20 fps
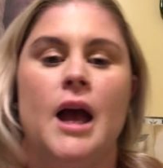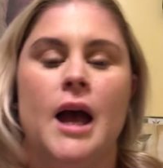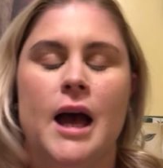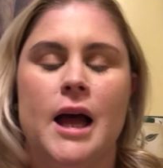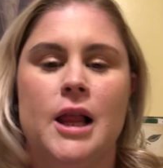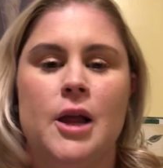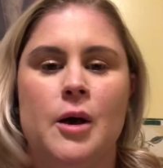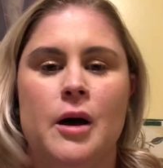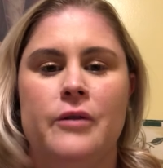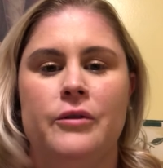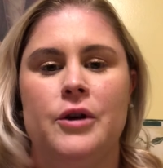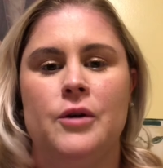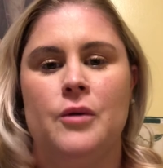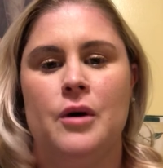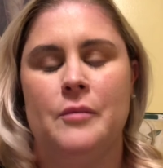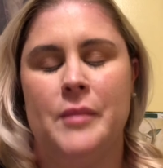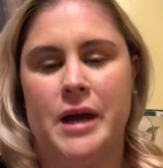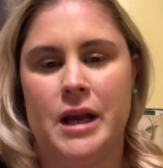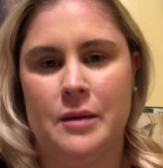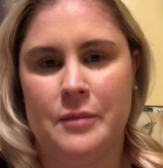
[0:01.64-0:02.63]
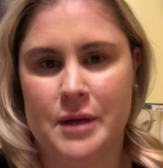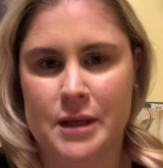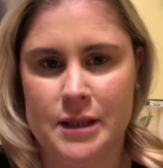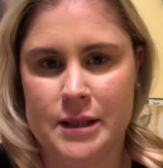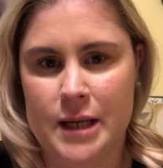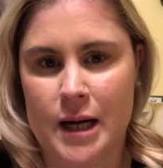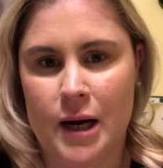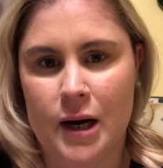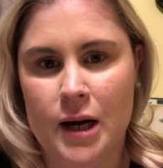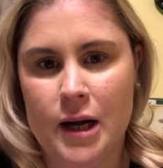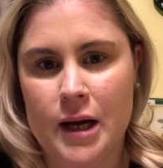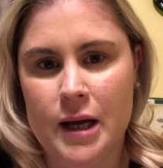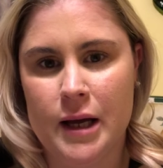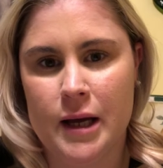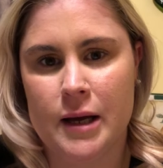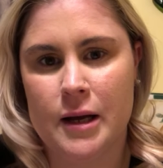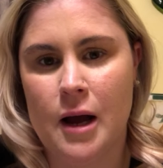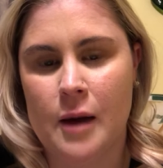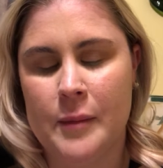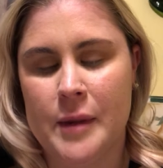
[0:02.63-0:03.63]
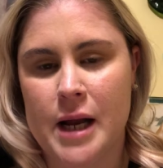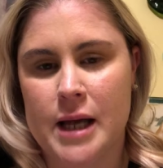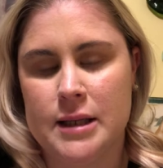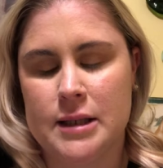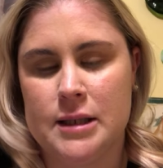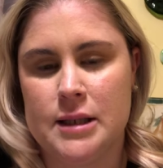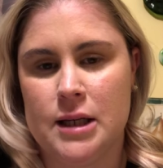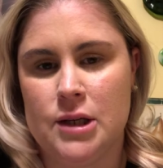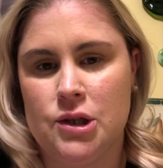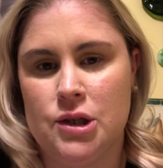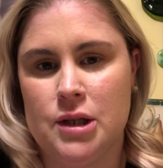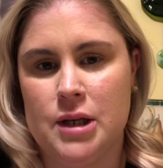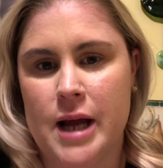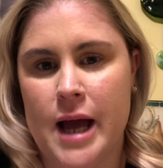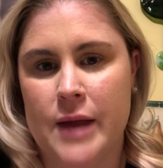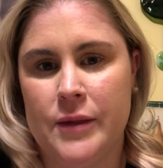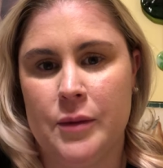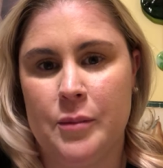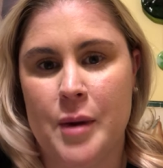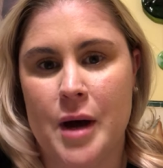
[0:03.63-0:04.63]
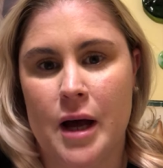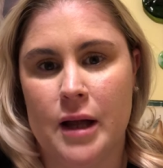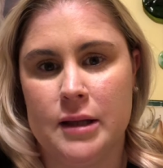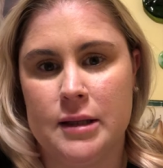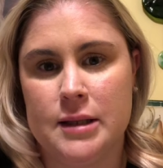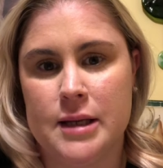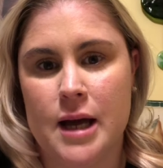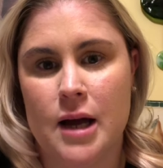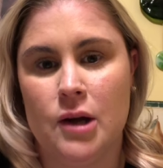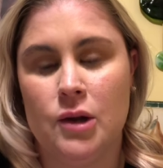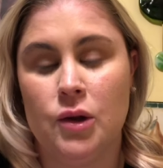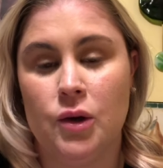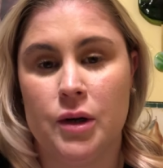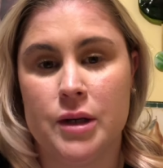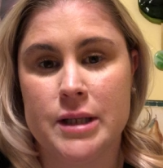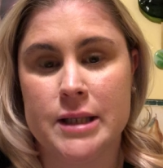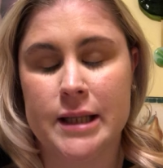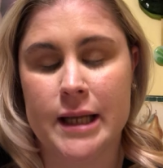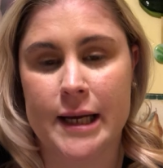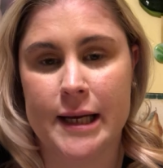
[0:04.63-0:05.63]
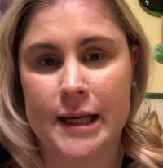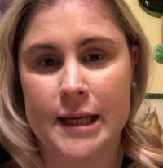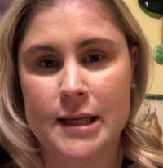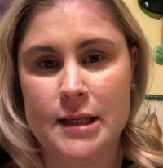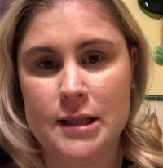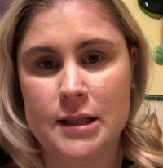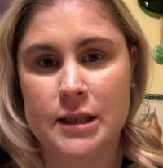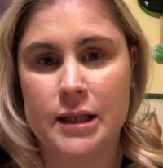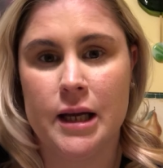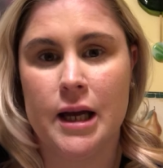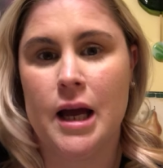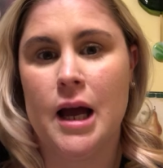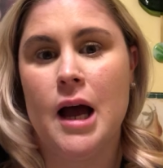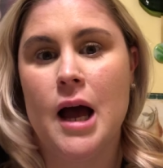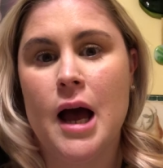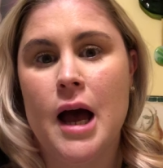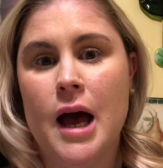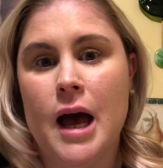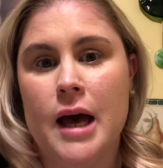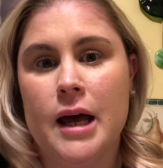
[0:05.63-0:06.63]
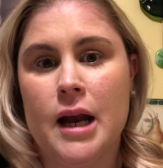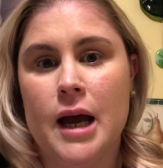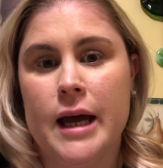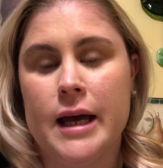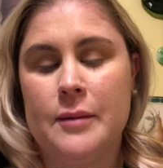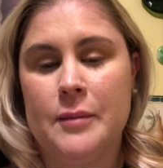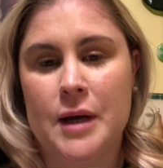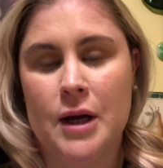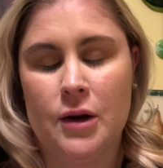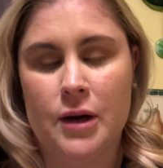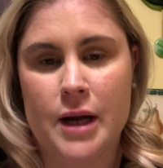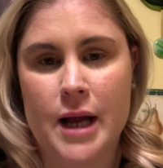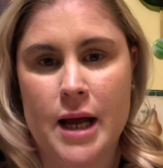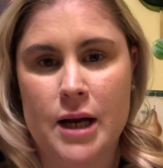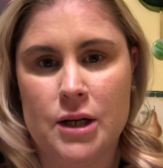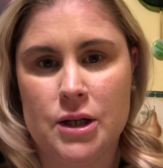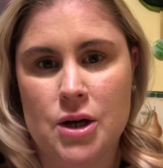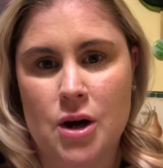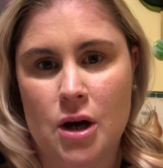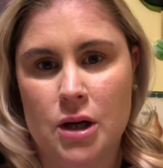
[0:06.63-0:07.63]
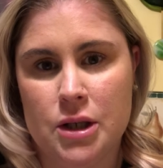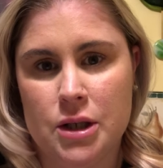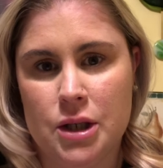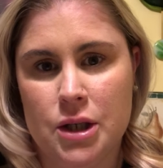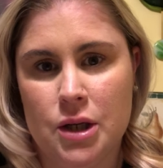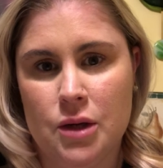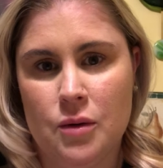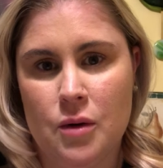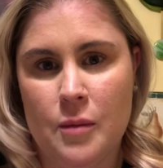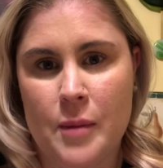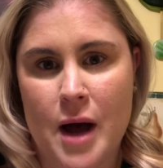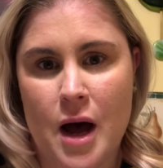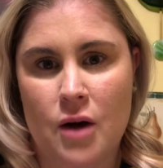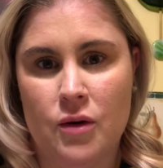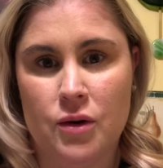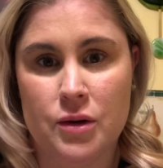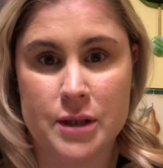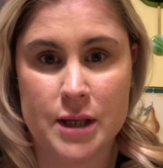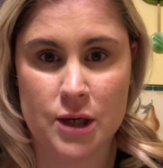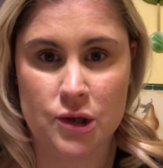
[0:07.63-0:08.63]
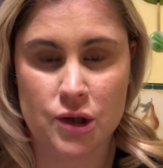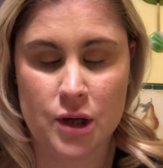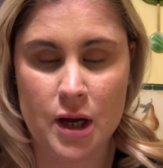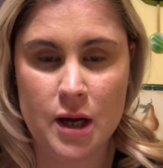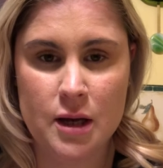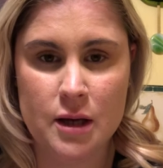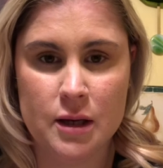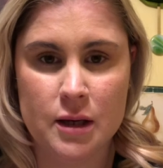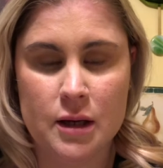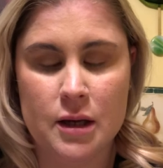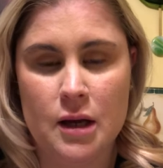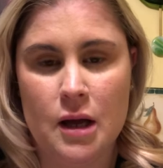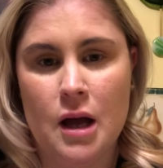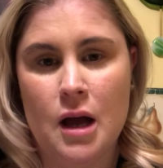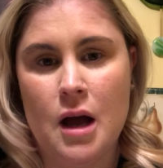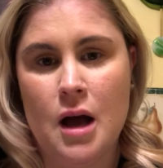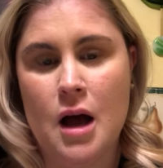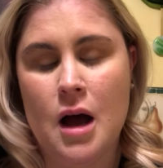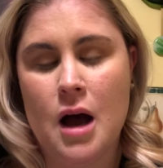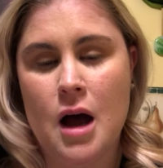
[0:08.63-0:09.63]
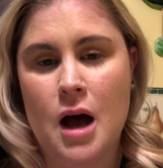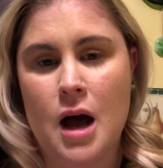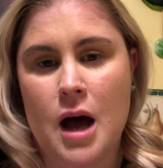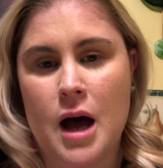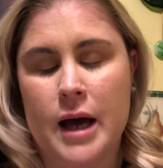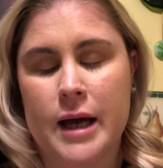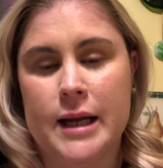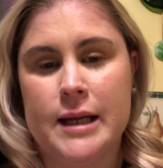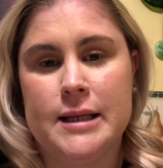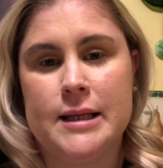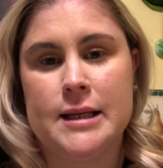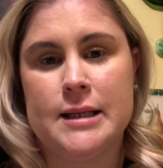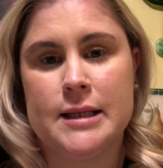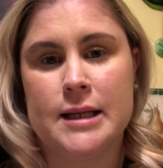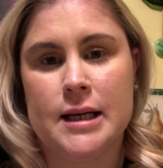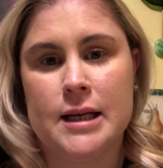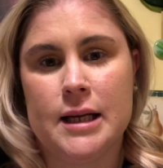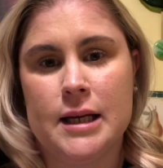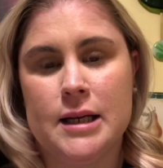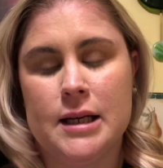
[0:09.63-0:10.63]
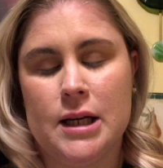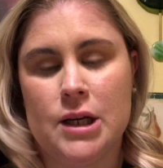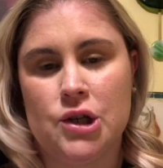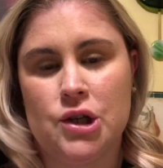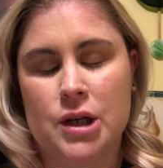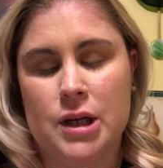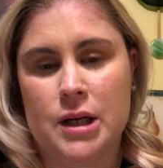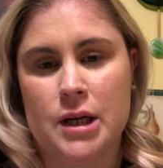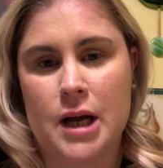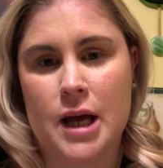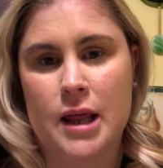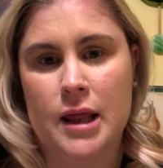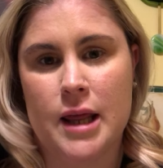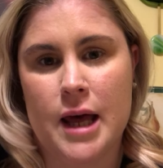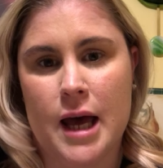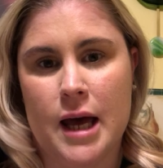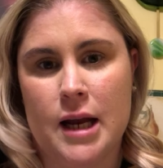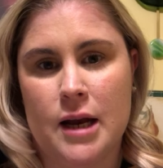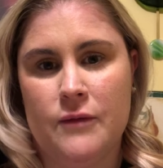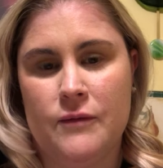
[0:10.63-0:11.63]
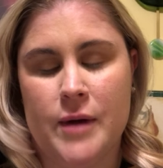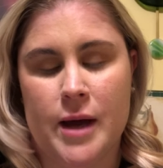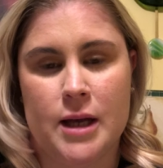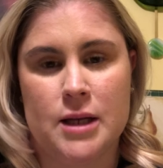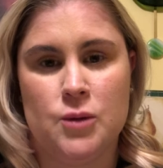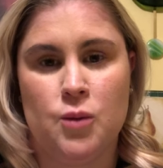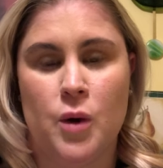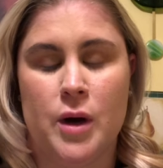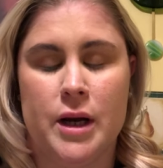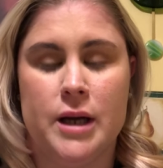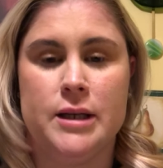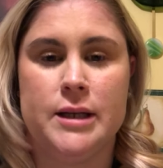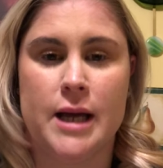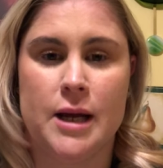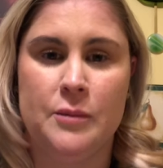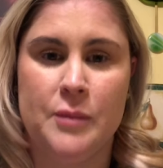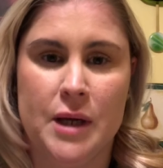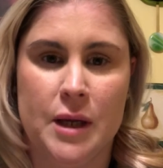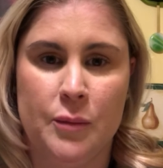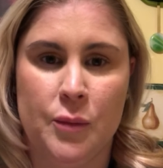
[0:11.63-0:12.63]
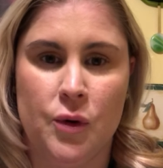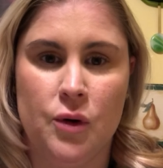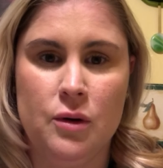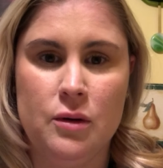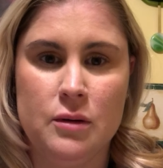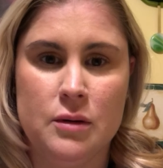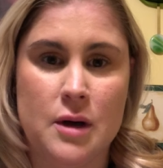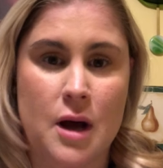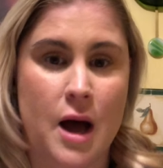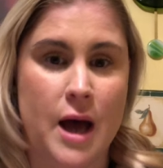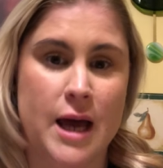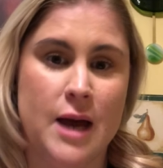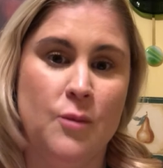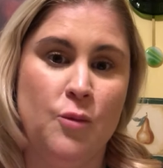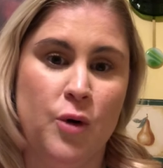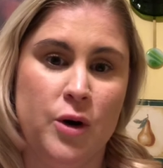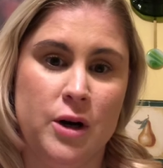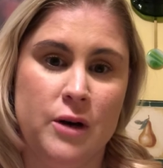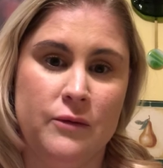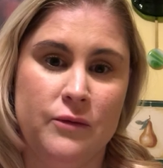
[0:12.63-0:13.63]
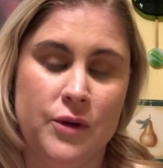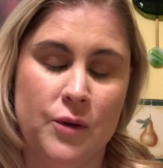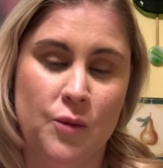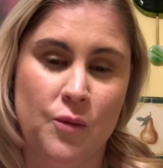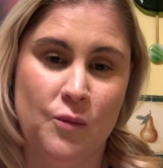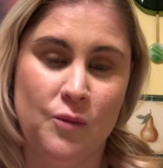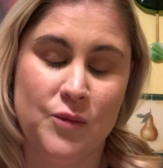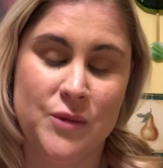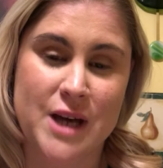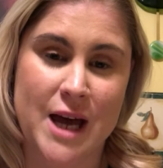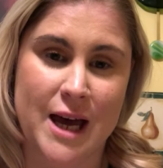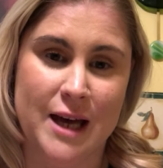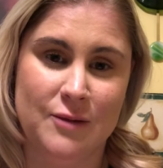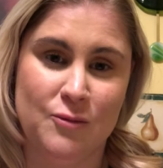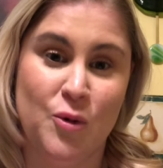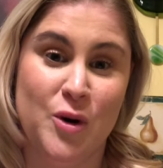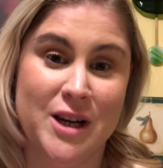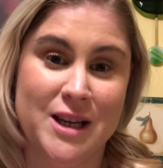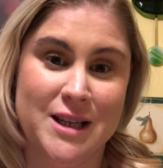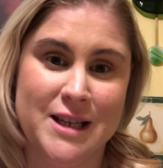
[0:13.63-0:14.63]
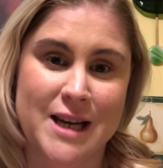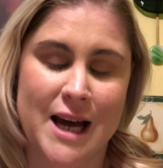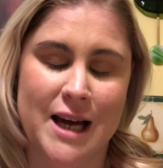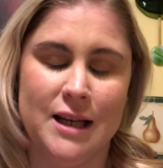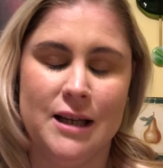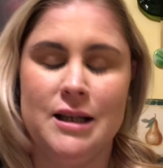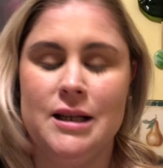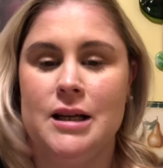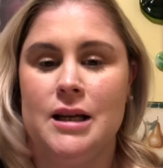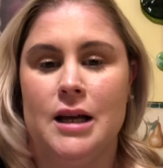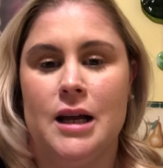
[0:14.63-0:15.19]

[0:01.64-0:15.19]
Hello everyone, my name is Sarah and I'm an esthetician at the Pottstown Lords and Ladies, and I am here today to talk to you about rosacea. It is a skin condition that affects 1 in 10 people. I am one of the 1 in 10.